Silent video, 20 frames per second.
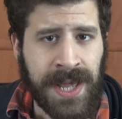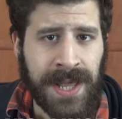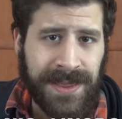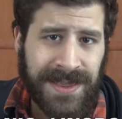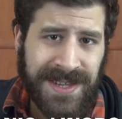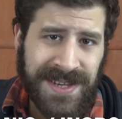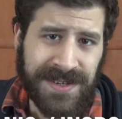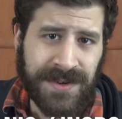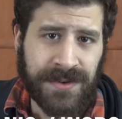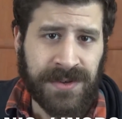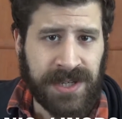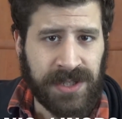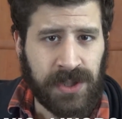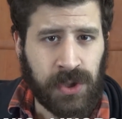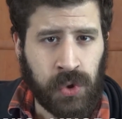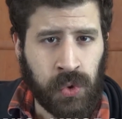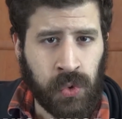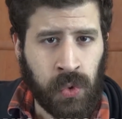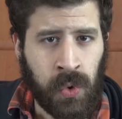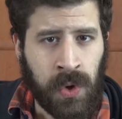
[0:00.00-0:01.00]
These are the
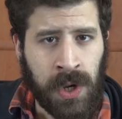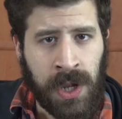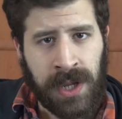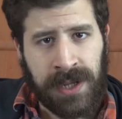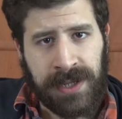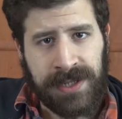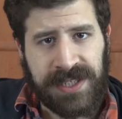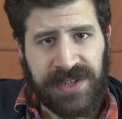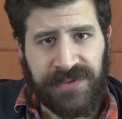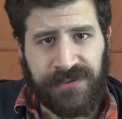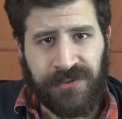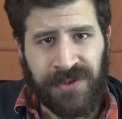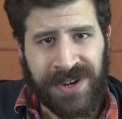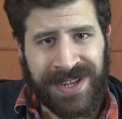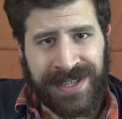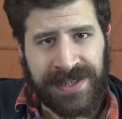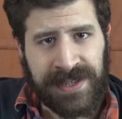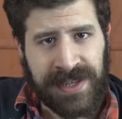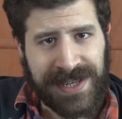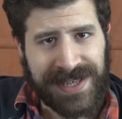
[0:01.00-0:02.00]
two
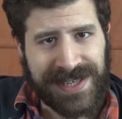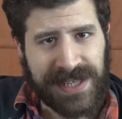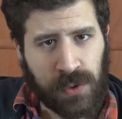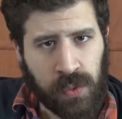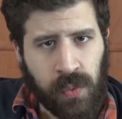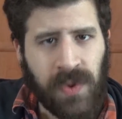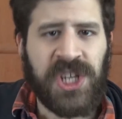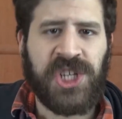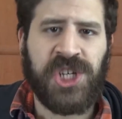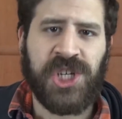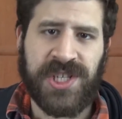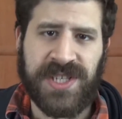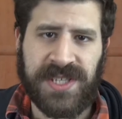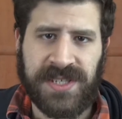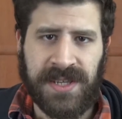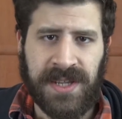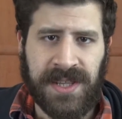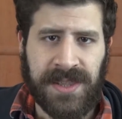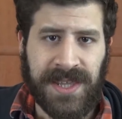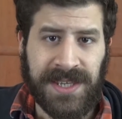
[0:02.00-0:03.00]
different
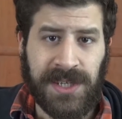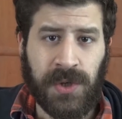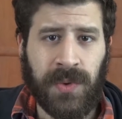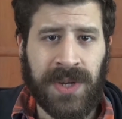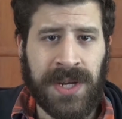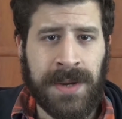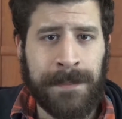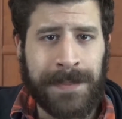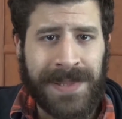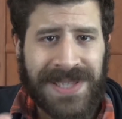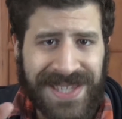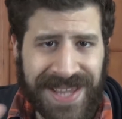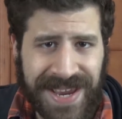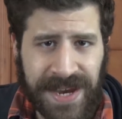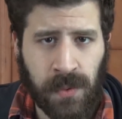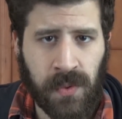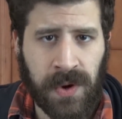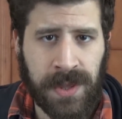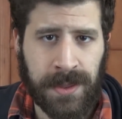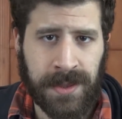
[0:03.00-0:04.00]
switches that you can
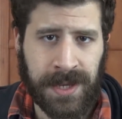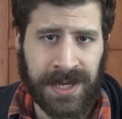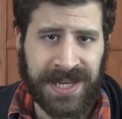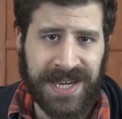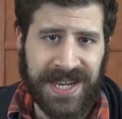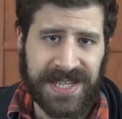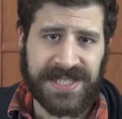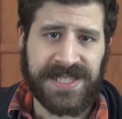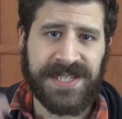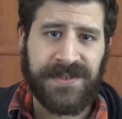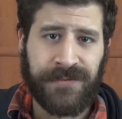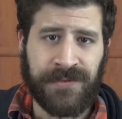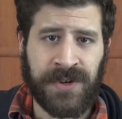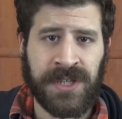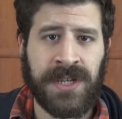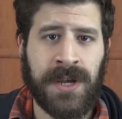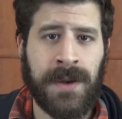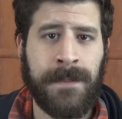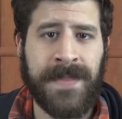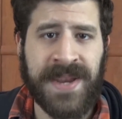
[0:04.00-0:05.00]
play with and get
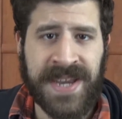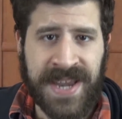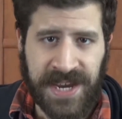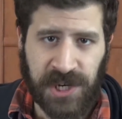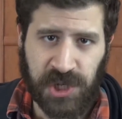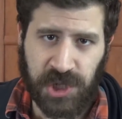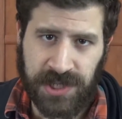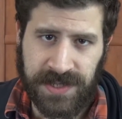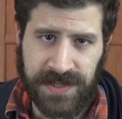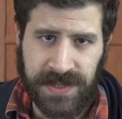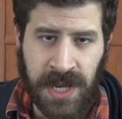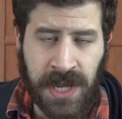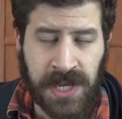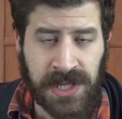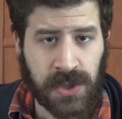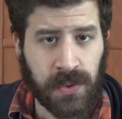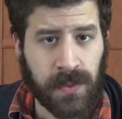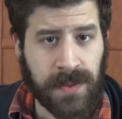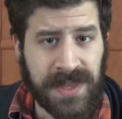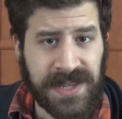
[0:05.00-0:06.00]
different combinations.
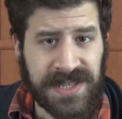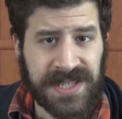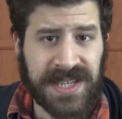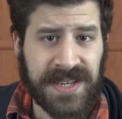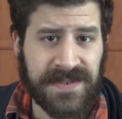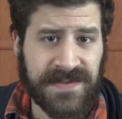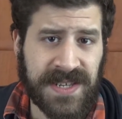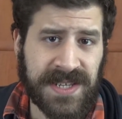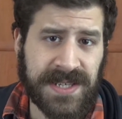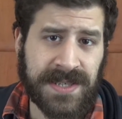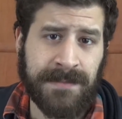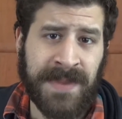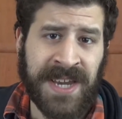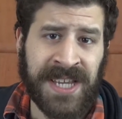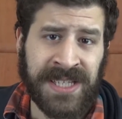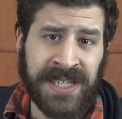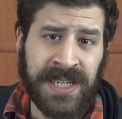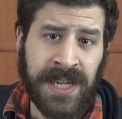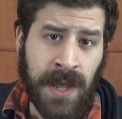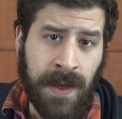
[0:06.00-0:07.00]
So this gives us
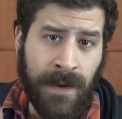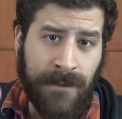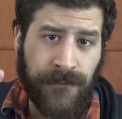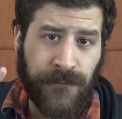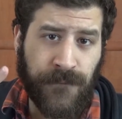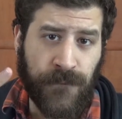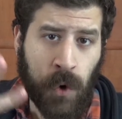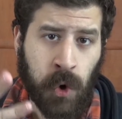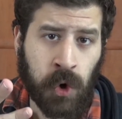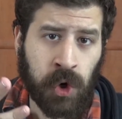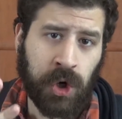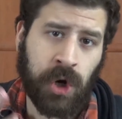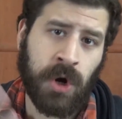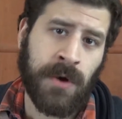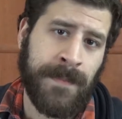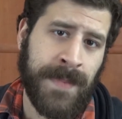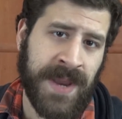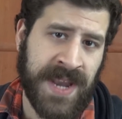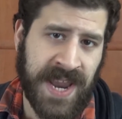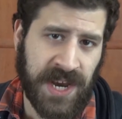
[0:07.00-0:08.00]
mainly four
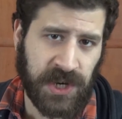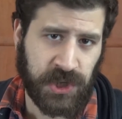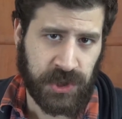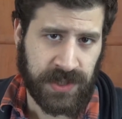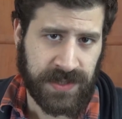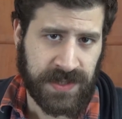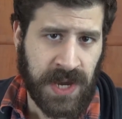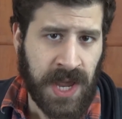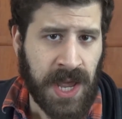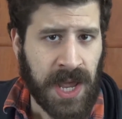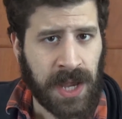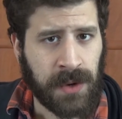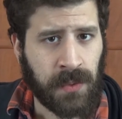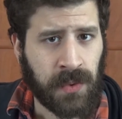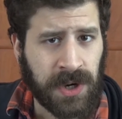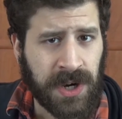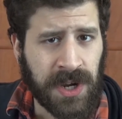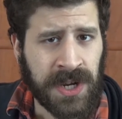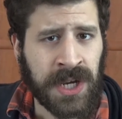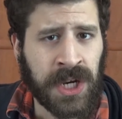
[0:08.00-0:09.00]
combinations and
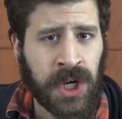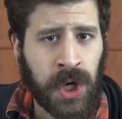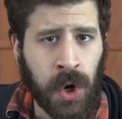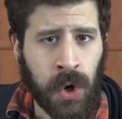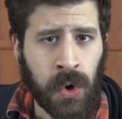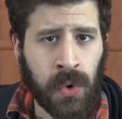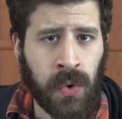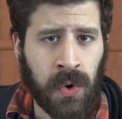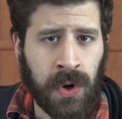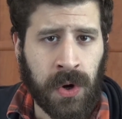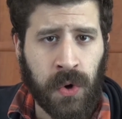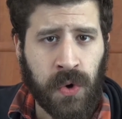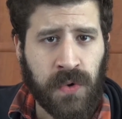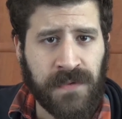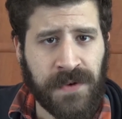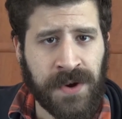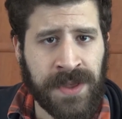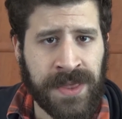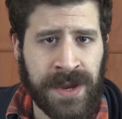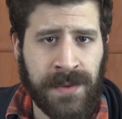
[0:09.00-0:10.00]
we're gonna go
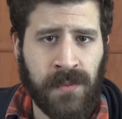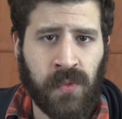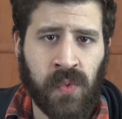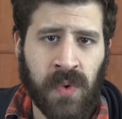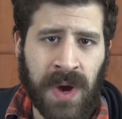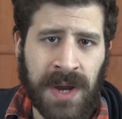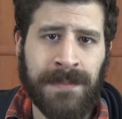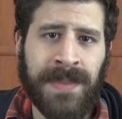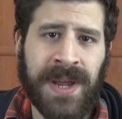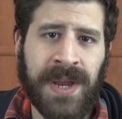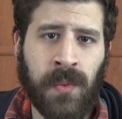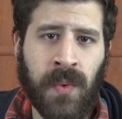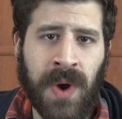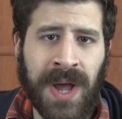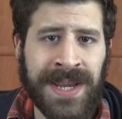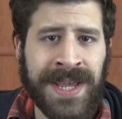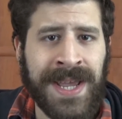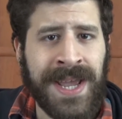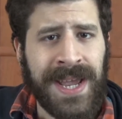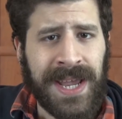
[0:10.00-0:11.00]
over them one by
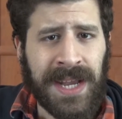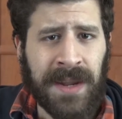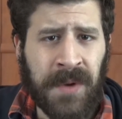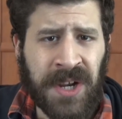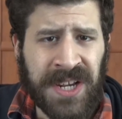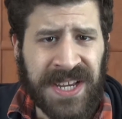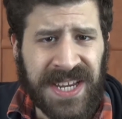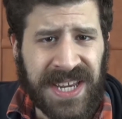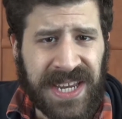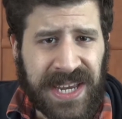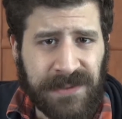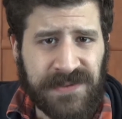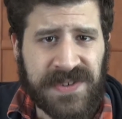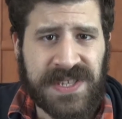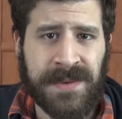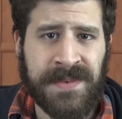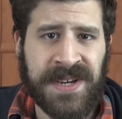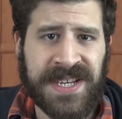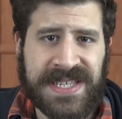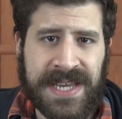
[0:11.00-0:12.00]
one and I'm gonna give
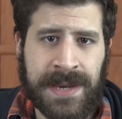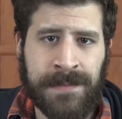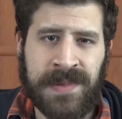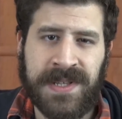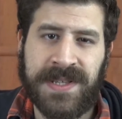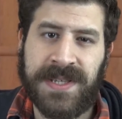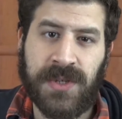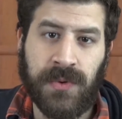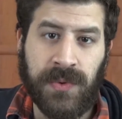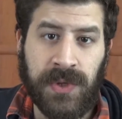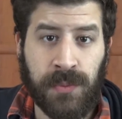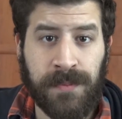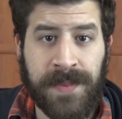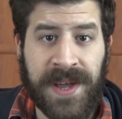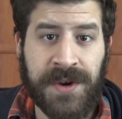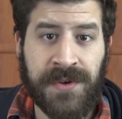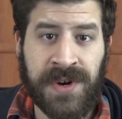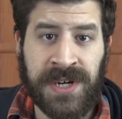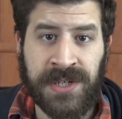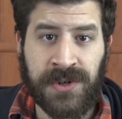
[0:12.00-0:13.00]
some examples so you
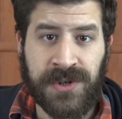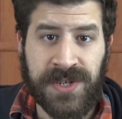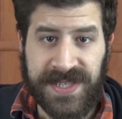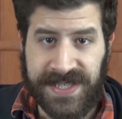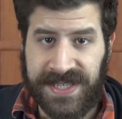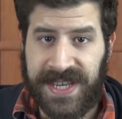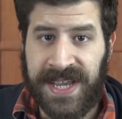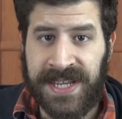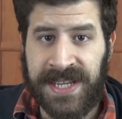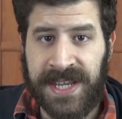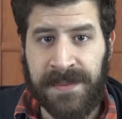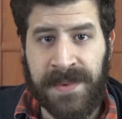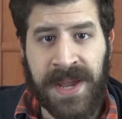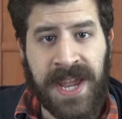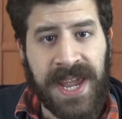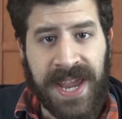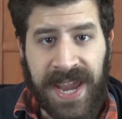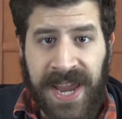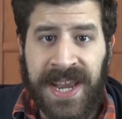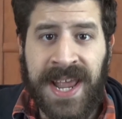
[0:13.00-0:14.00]
better understand them
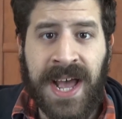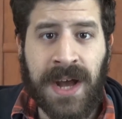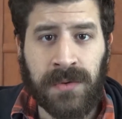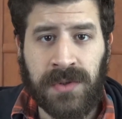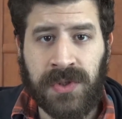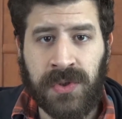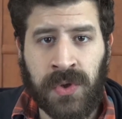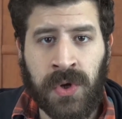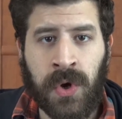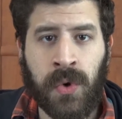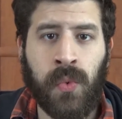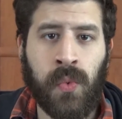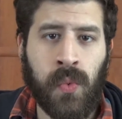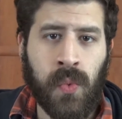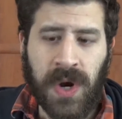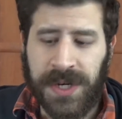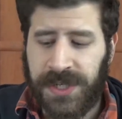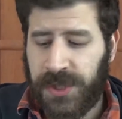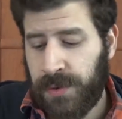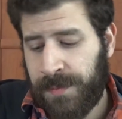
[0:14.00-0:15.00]
and how to know
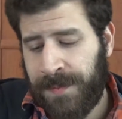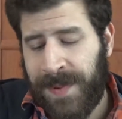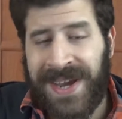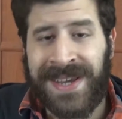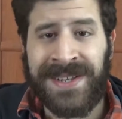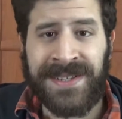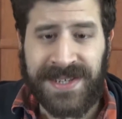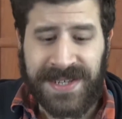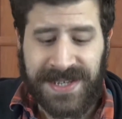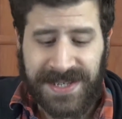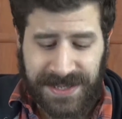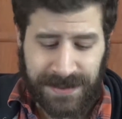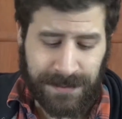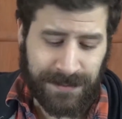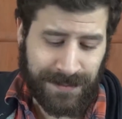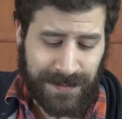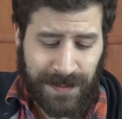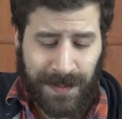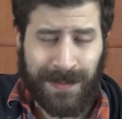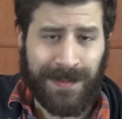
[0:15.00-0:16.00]
what your paint is
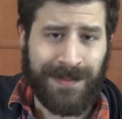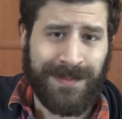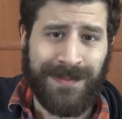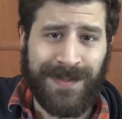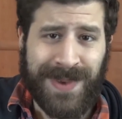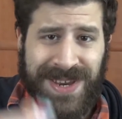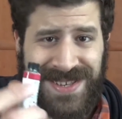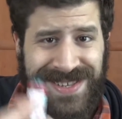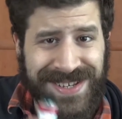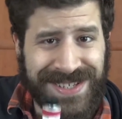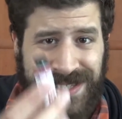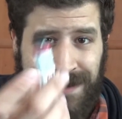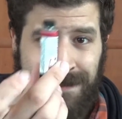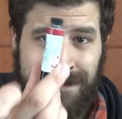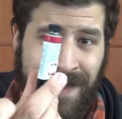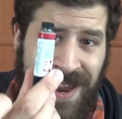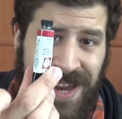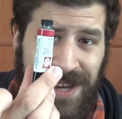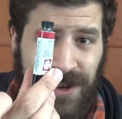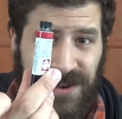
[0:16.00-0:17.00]
basically
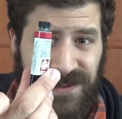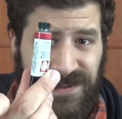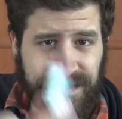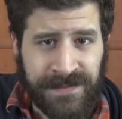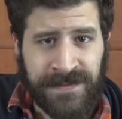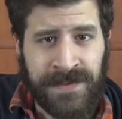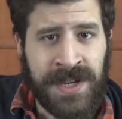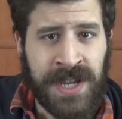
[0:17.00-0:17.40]
made of.